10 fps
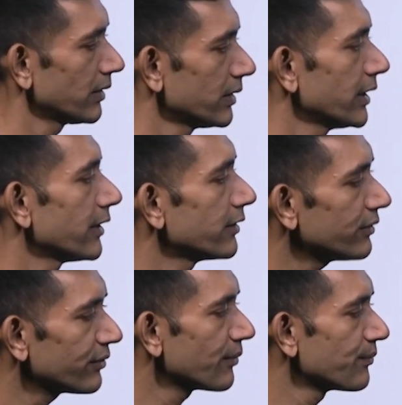Here it is,
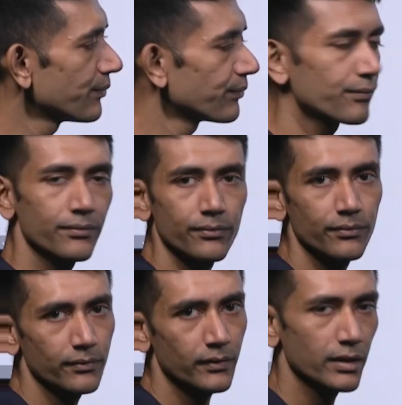
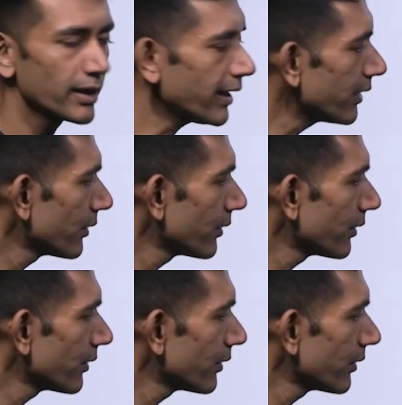correct?